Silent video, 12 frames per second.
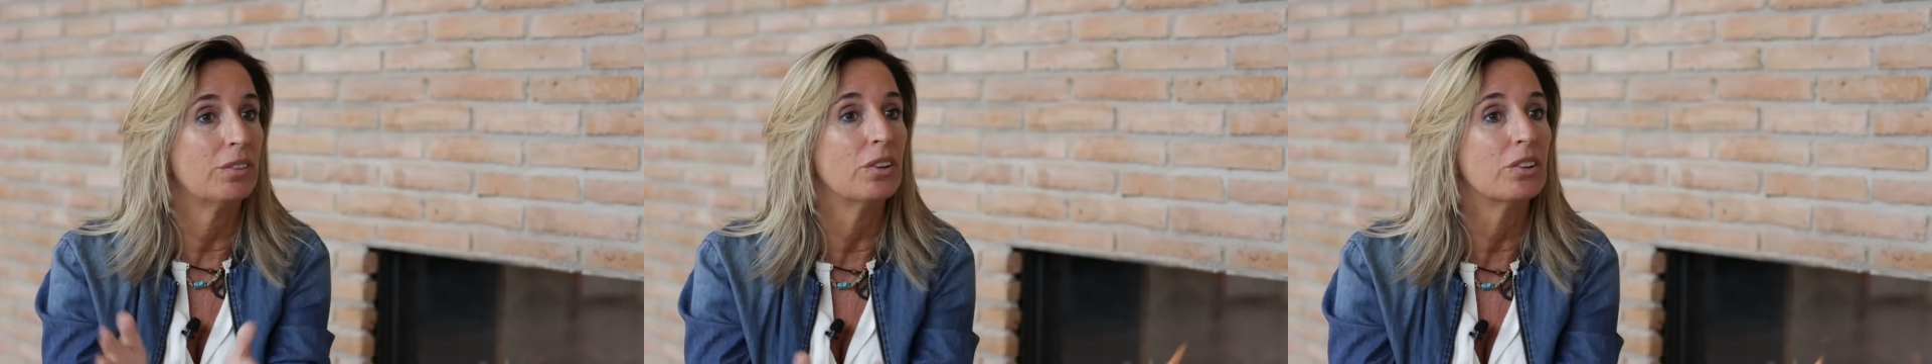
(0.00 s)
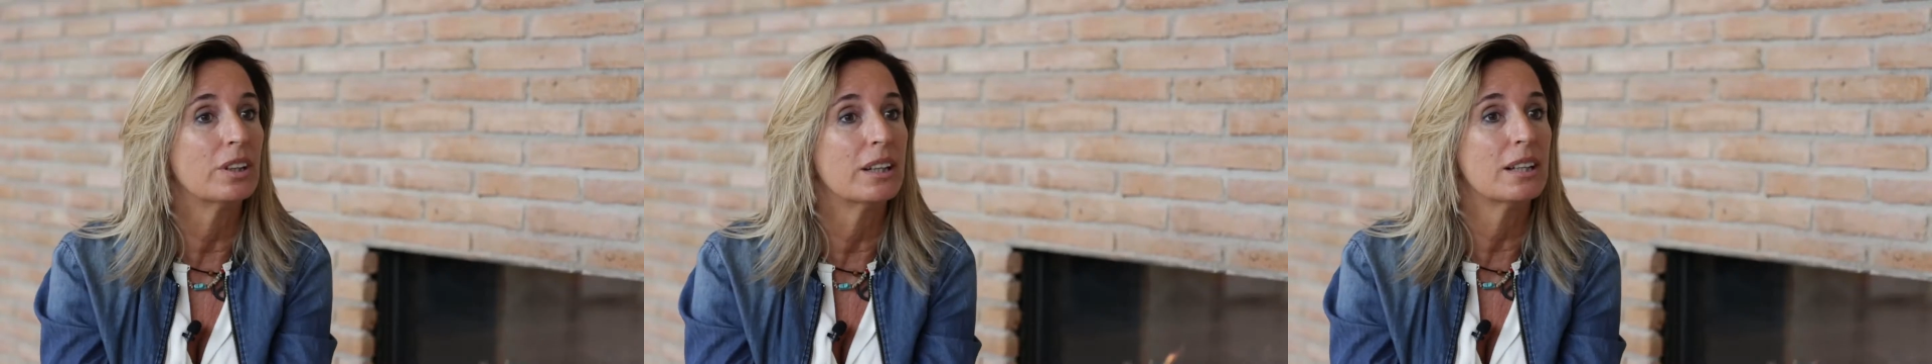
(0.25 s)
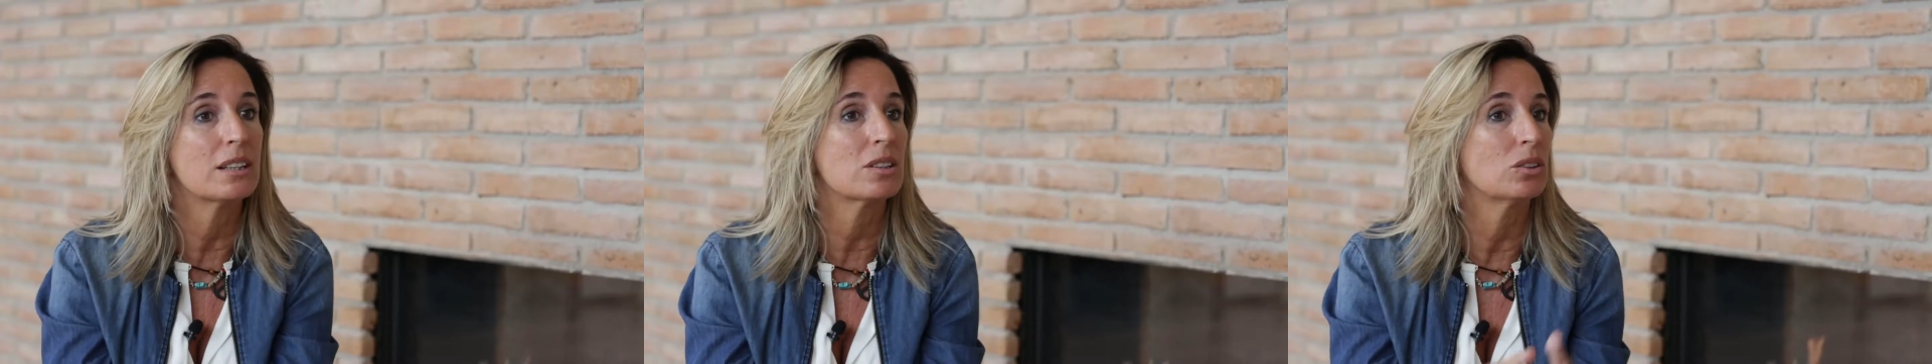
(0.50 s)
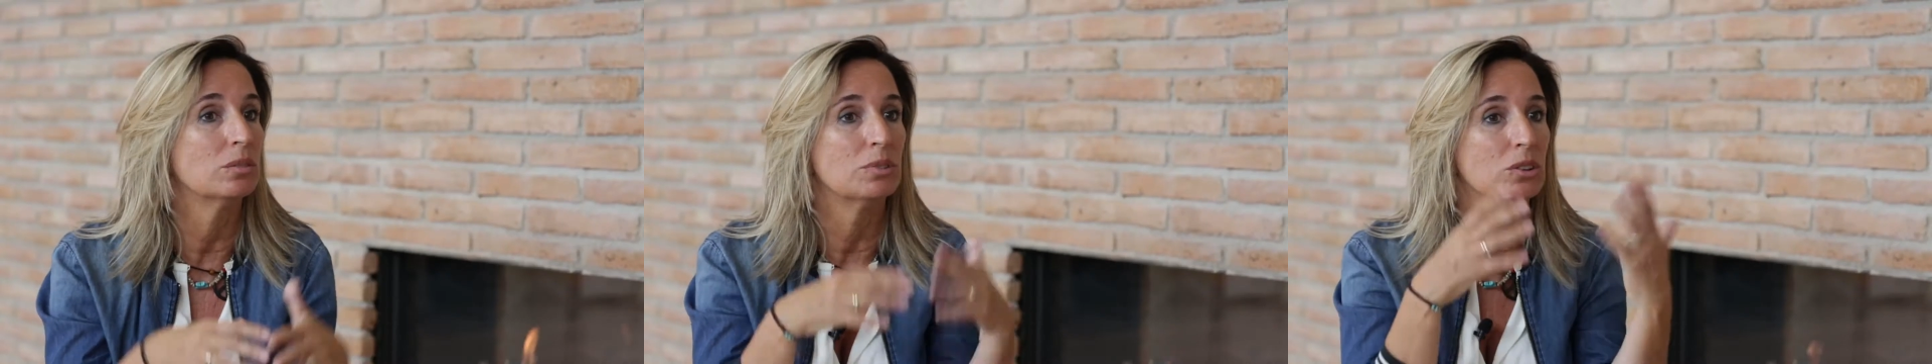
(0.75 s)
on which we
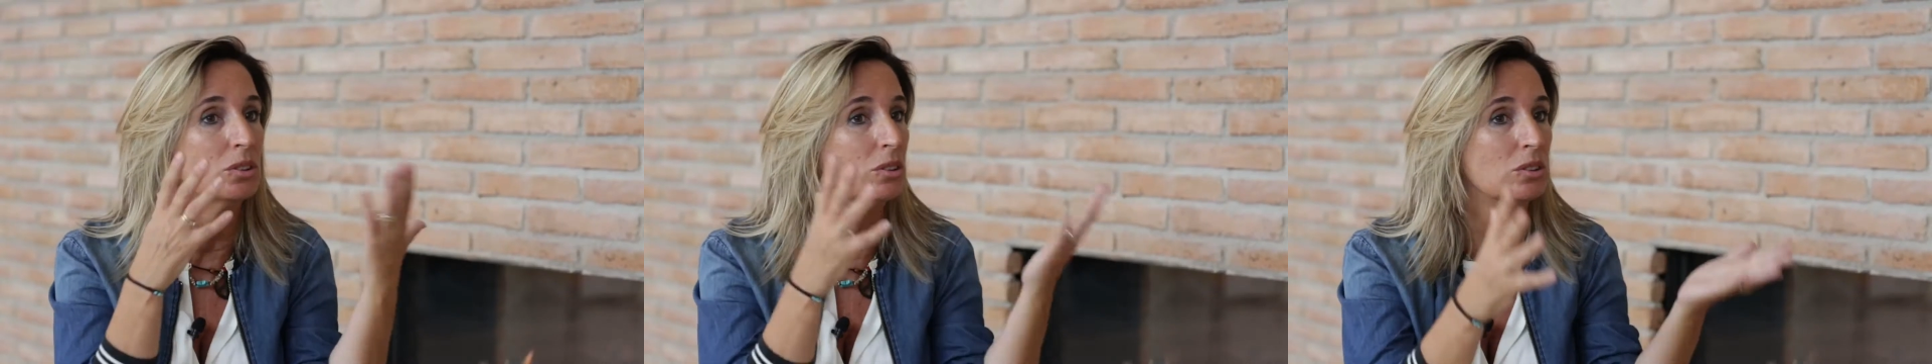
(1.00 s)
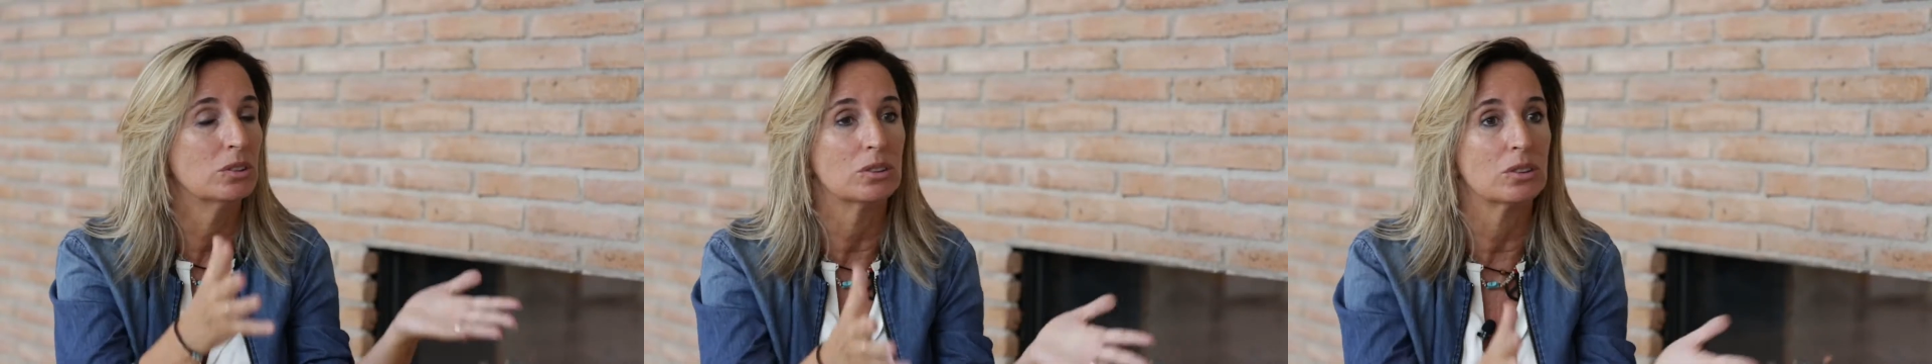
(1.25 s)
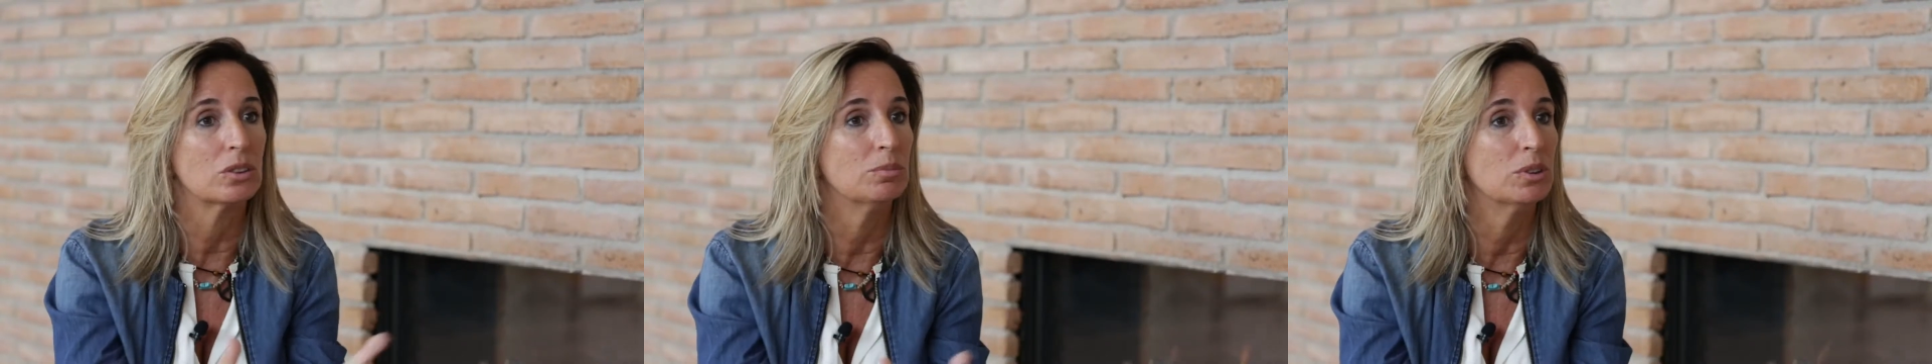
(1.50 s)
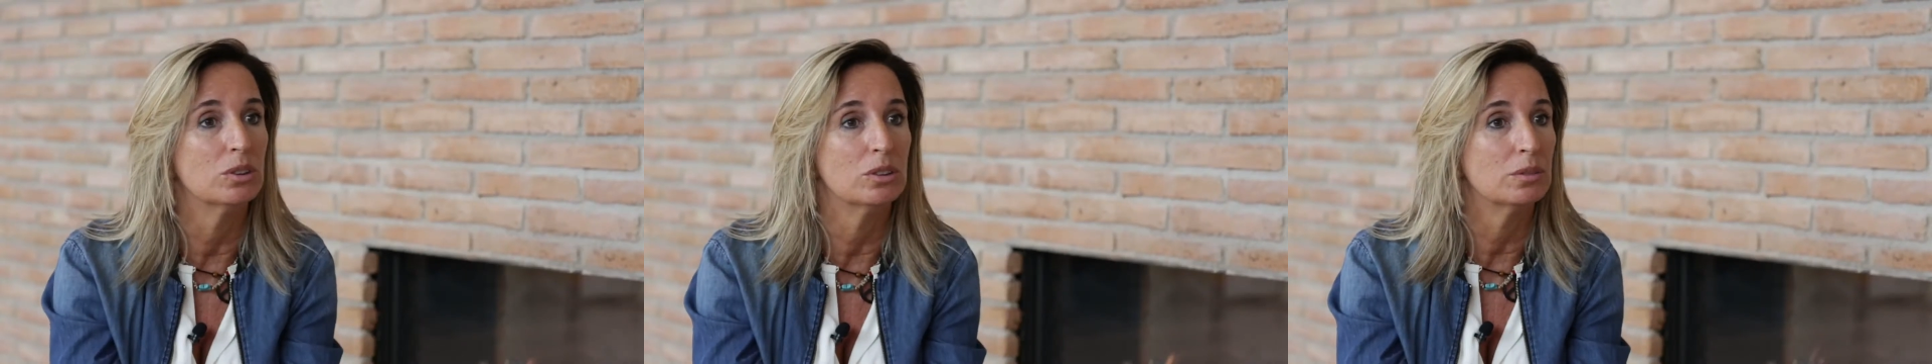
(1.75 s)
can
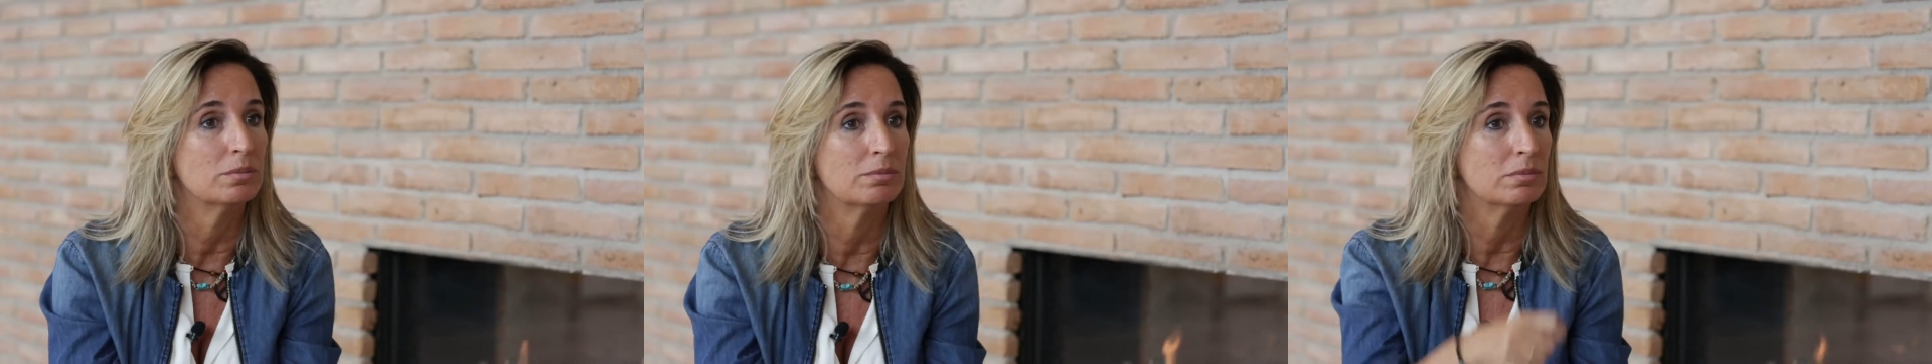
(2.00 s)
project